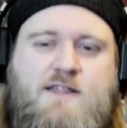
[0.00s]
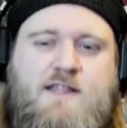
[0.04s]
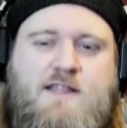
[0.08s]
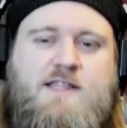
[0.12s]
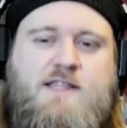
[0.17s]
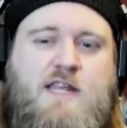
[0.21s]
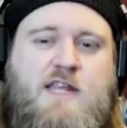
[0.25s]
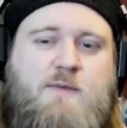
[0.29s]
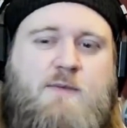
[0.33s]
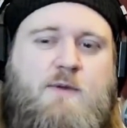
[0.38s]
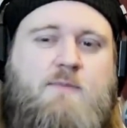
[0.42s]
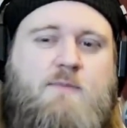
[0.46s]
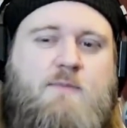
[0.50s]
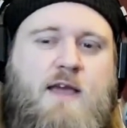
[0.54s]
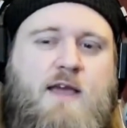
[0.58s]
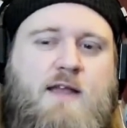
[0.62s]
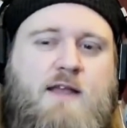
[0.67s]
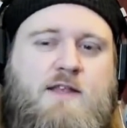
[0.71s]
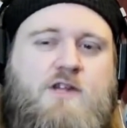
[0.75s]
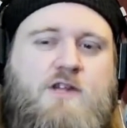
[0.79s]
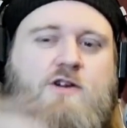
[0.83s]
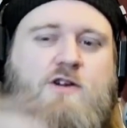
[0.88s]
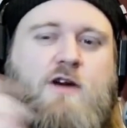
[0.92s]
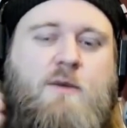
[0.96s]
that's going to be
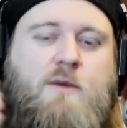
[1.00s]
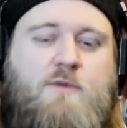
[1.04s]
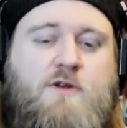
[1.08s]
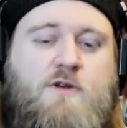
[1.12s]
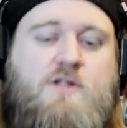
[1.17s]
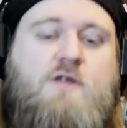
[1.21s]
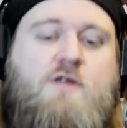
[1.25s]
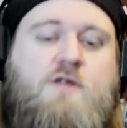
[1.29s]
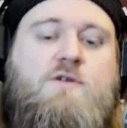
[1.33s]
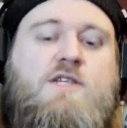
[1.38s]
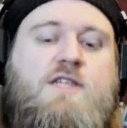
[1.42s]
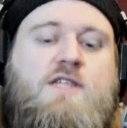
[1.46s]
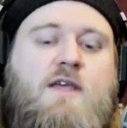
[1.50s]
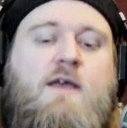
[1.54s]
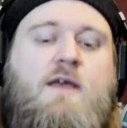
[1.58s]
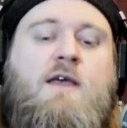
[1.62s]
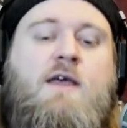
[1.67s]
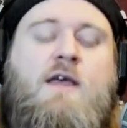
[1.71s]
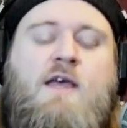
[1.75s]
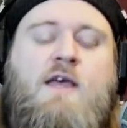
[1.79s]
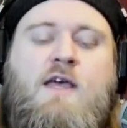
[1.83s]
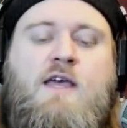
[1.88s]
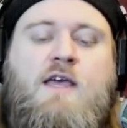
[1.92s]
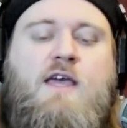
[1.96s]
made to Trump. There's no
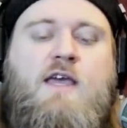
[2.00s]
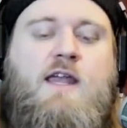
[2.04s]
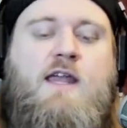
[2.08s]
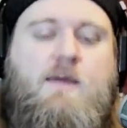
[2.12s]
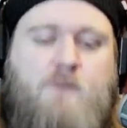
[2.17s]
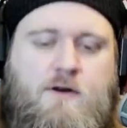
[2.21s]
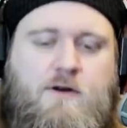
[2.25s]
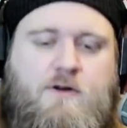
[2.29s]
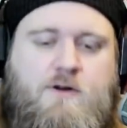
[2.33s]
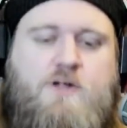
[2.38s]
anyone